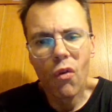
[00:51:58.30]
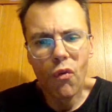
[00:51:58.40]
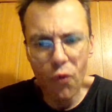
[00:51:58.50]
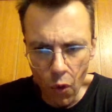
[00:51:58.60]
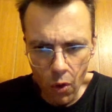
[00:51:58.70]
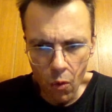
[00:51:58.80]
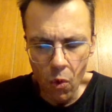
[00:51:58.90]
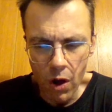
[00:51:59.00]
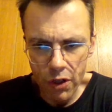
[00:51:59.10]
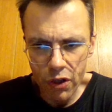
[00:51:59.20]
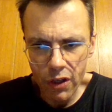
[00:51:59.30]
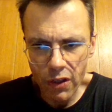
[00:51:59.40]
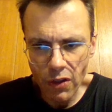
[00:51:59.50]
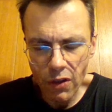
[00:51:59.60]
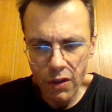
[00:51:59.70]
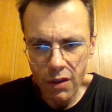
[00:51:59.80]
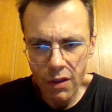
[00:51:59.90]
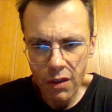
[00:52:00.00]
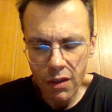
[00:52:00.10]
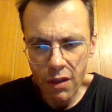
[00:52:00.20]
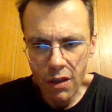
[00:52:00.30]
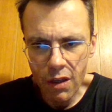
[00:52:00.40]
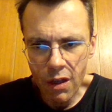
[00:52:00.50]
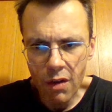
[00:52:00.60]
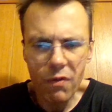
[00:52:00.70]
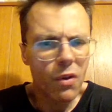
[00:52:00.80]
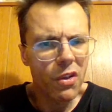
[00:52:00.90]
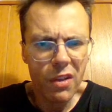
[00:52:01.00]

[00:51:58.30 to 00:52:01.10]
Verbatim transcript: four watches for